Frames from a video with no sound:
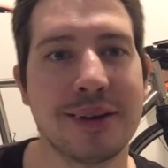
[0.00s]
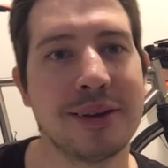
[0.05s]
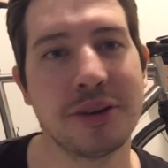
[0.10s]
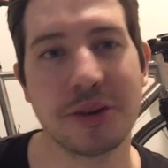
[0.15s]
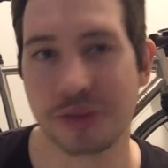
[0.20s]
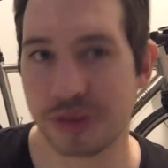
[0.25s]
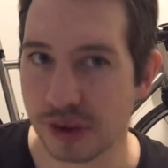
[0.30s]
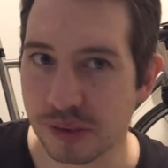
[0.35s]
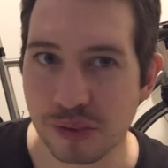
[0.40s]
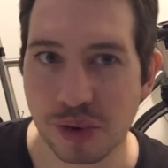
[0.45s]

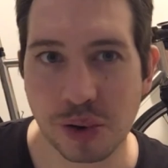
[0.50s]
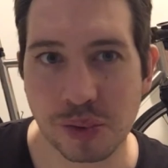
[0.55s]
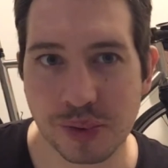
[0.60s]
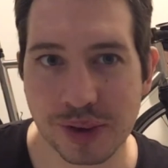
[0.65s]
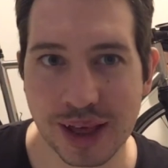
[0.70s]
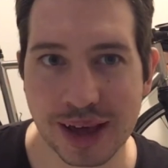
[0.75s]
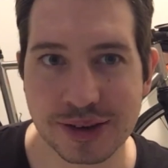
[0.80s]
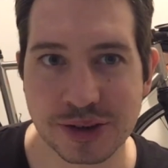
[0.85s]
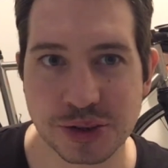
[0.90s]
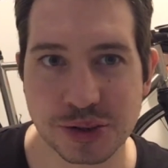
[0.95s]
Nothing wrong with
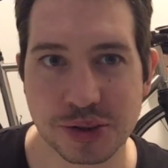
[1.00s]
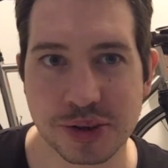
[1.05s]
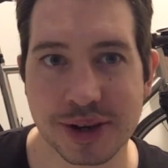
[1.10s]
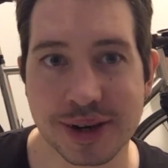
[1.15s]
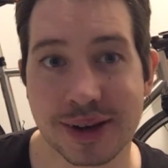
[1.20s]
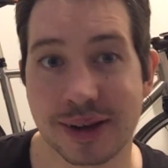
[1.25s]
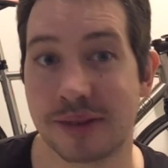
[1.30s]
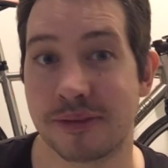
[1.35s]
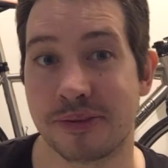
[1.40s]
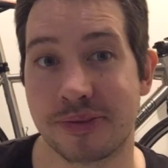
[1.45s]

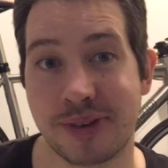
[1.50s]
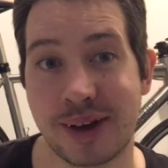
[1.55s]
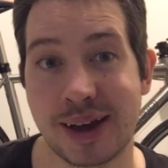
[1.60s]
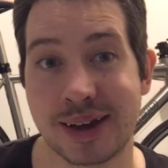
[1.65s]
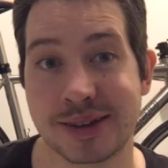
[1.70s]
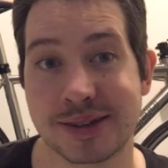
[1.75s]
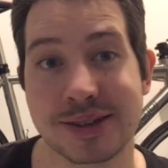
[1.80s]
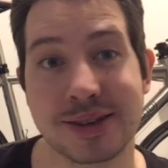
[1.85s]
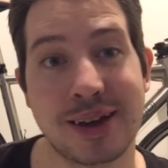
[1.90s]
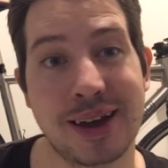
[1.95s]
Android. In
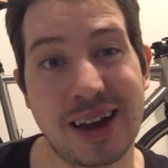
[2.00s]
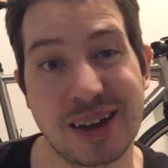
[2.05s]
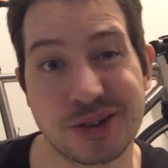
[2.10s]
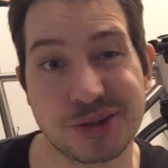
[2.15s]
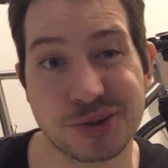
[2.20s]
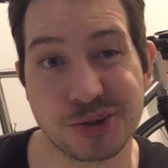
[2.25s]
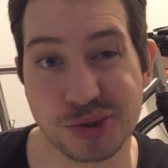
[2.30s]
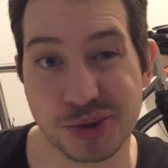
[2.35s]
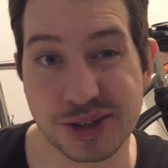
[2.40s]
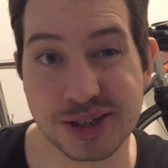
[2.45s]
fact,
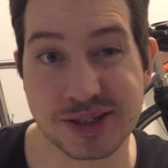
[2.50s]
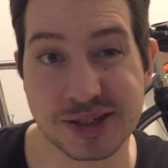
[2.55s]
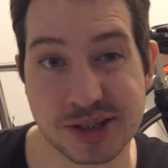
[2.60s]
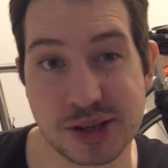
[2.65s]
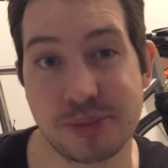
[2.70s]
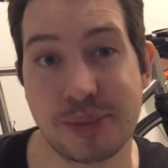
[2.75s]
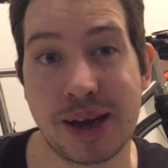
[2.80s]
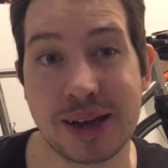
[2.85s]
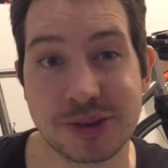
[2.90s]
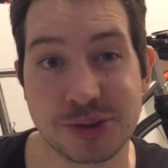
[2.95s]

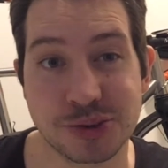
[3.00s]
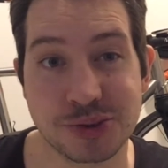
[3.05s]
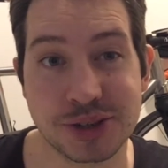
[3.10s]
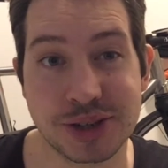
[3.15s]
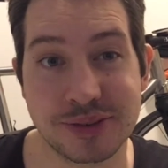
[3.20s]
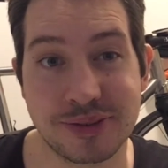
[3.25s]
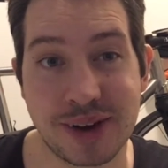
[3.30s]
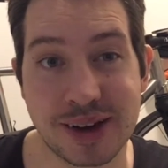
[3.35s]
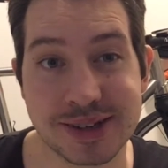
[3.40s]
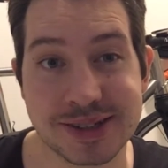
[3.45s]
some Android
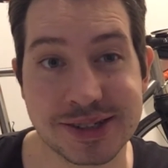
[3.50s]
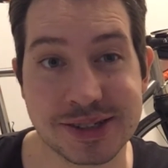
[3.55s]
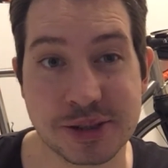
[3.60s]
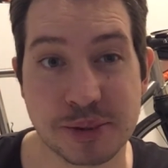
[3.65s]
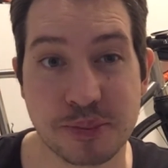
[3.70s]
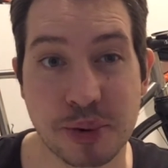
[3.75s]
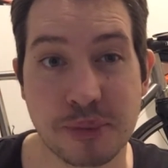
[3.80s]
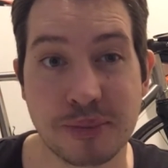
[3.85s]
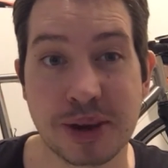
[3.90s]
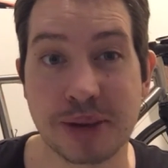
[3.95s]
devices are
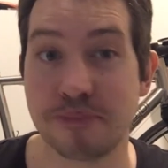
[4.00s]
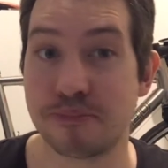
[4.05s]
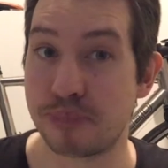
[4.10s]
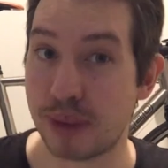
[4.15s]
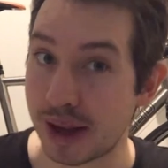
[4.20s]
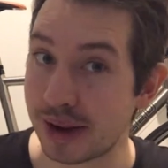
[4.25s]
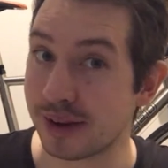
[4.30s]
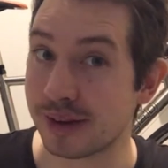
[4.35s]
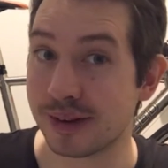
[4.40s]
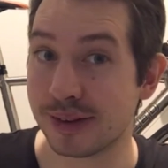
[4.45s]
probably
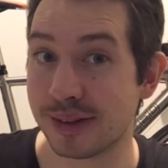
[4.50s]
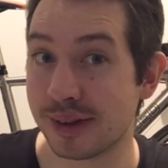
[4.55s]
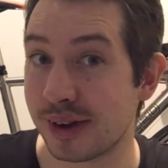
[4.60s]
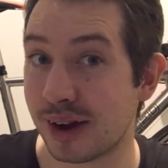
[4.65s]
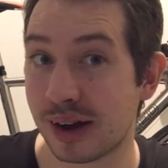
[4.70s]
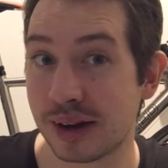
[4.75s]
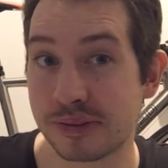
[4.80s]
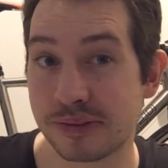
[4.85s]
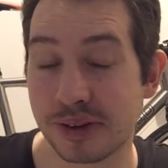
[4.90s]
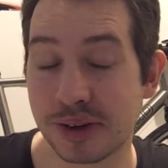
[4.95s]
better than
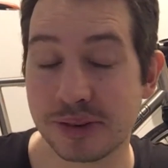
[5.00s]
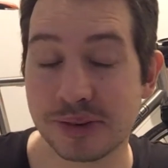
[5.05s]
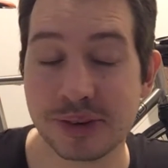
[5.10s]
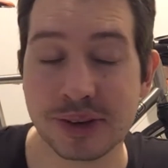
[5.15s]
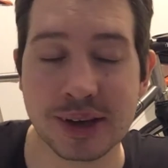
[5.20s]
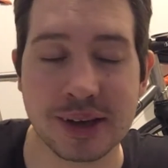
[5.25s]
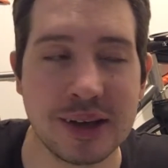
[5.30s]
iPhone,